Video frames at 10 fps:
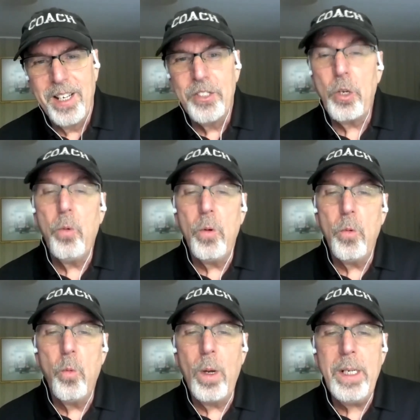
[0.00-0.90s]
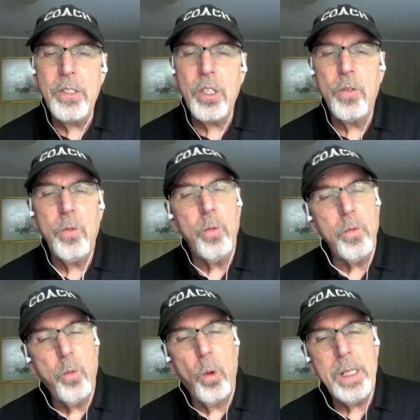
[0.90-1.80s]
So what is
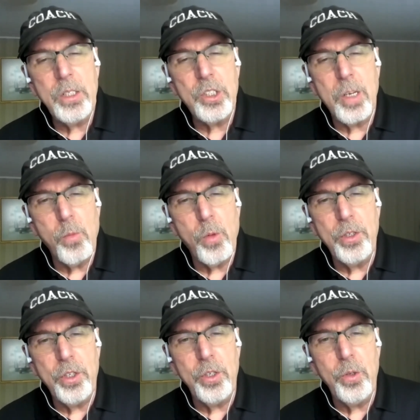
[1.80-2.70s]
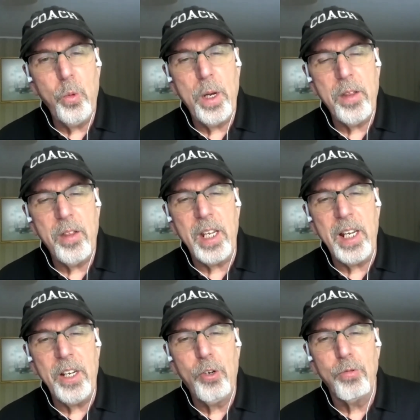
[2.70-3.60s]
what does someone do with
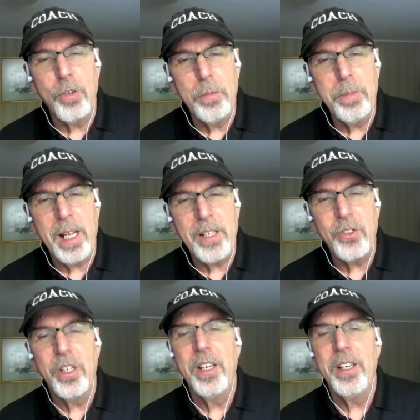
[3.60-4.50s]
the group that's